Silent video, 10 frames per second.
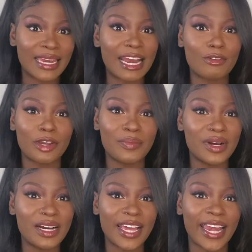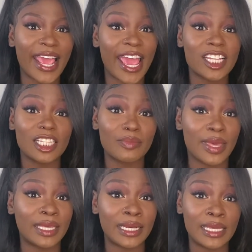it out the mud and they actually
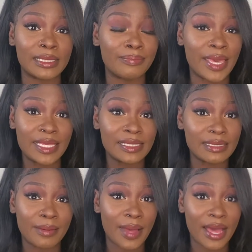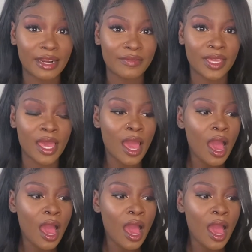making it making something out of it.